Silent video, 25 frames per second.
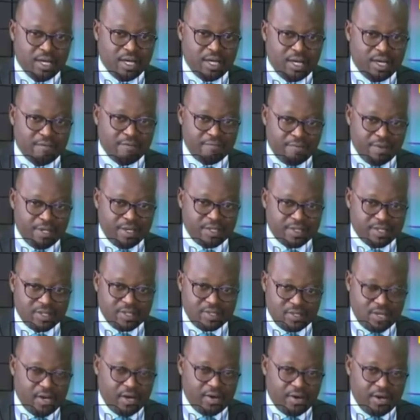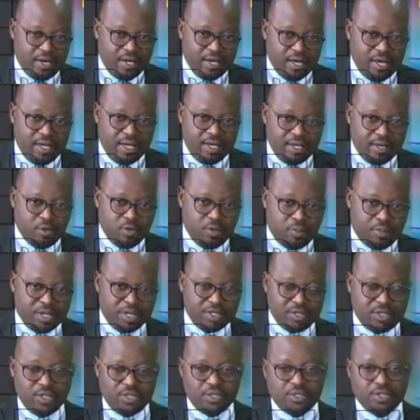uh, Felix Isere, a legal
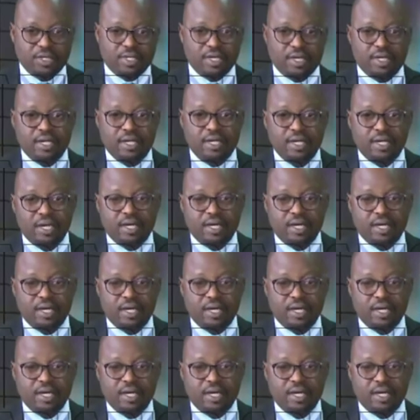practitioner,